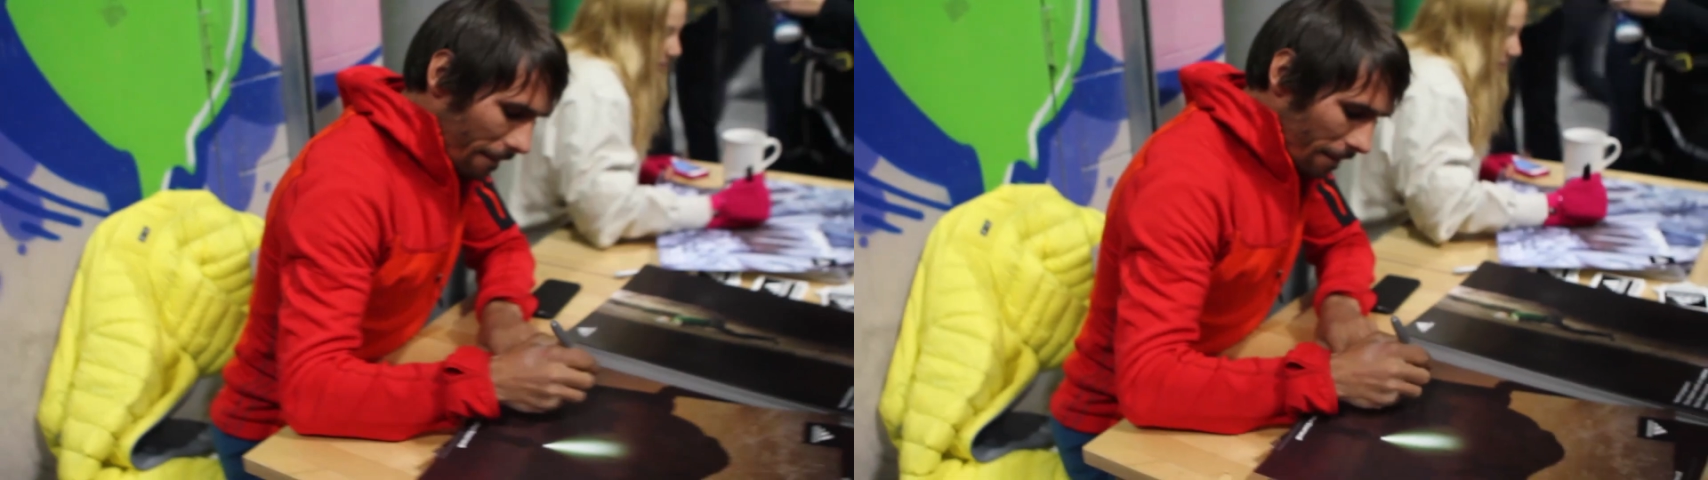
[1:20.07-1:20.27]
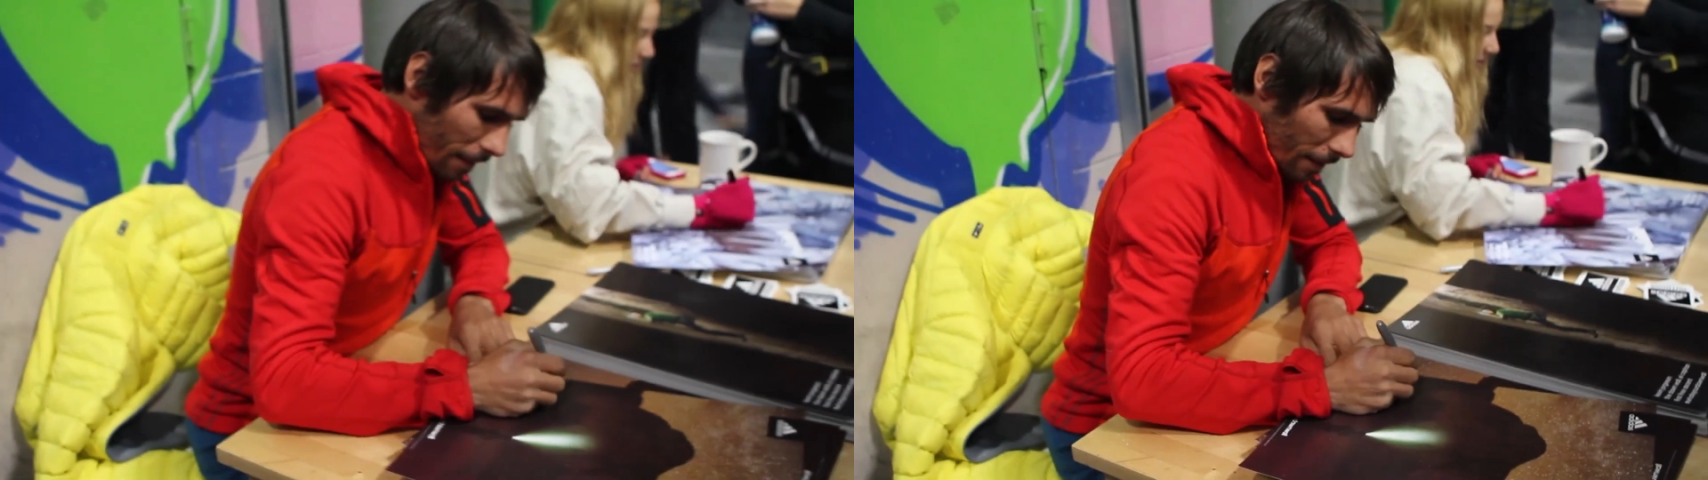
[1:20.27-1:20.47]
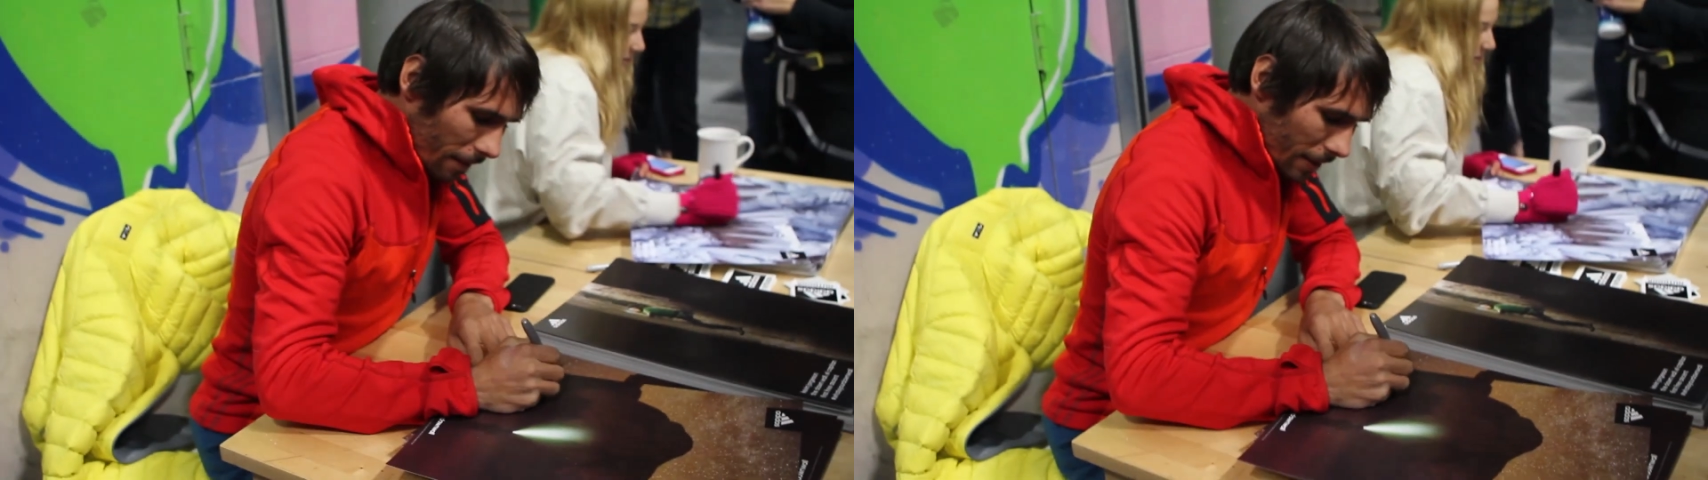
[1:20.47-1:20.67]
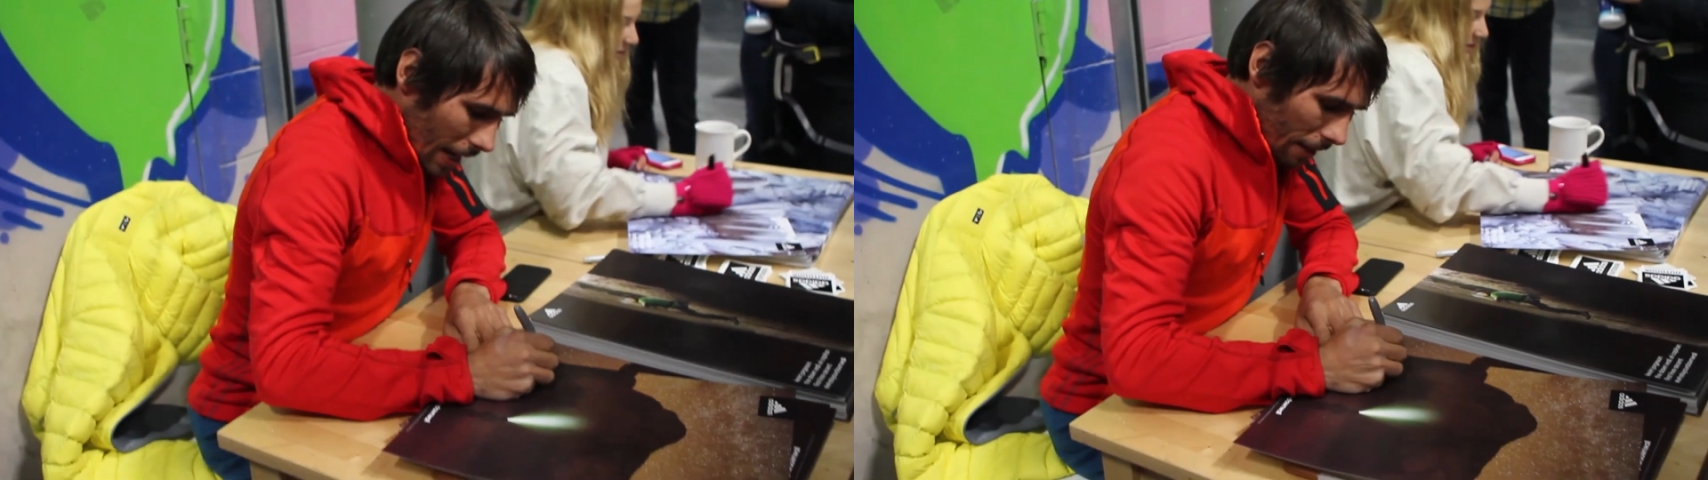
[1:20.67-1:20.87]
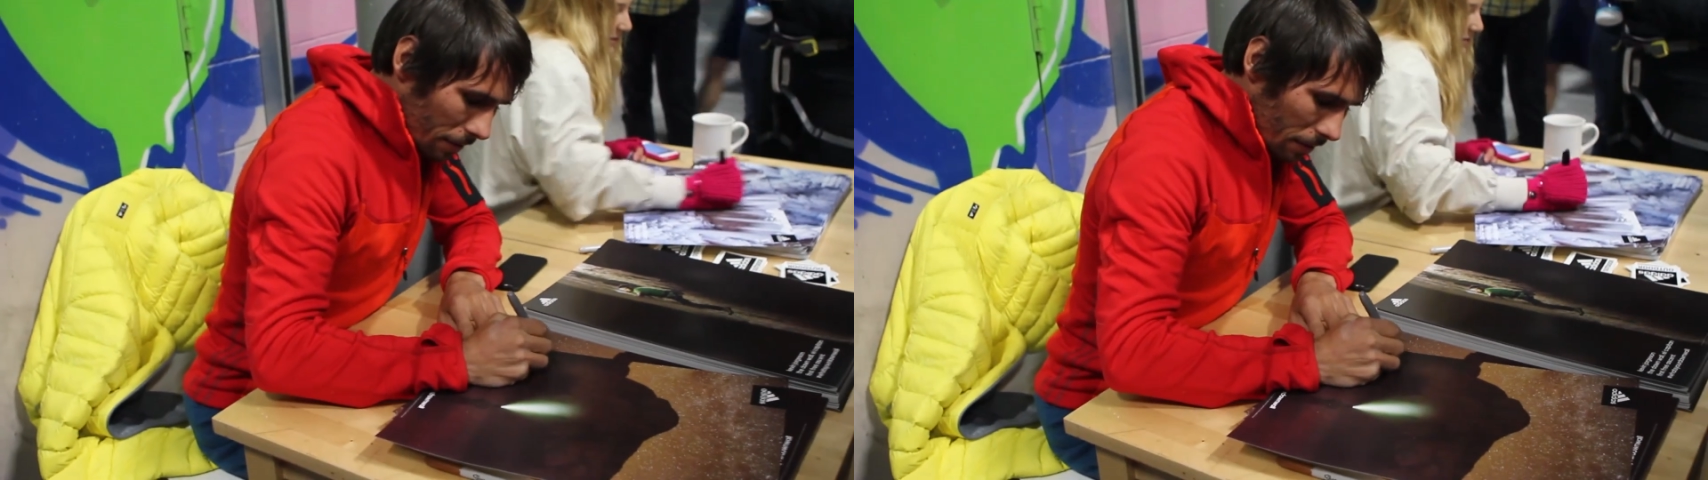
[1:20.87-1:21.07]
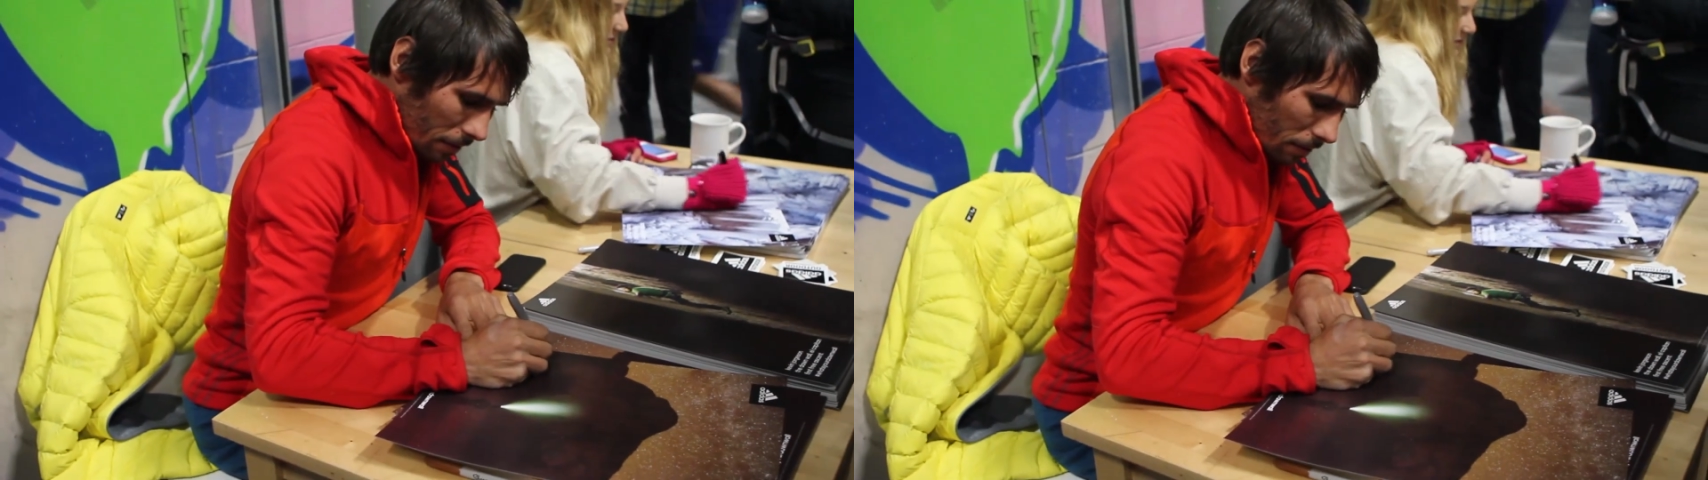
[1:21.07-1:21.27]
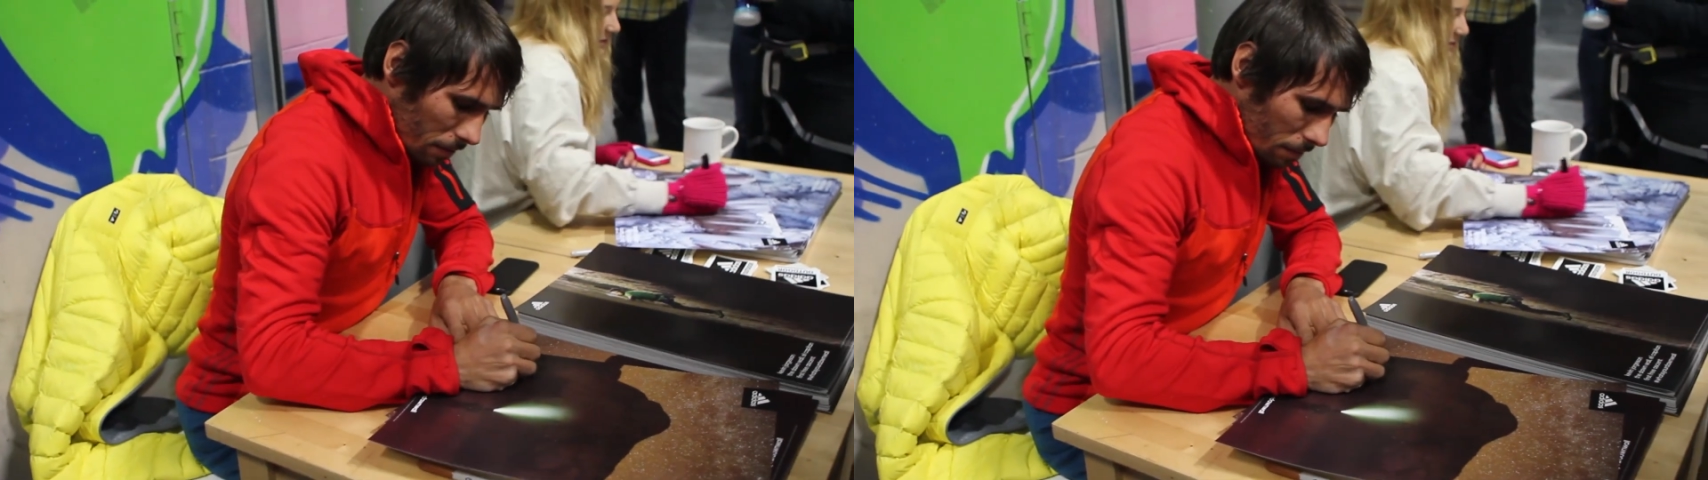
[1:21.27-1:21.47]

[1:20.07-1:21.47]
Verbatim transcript: that we're in. Tom and I are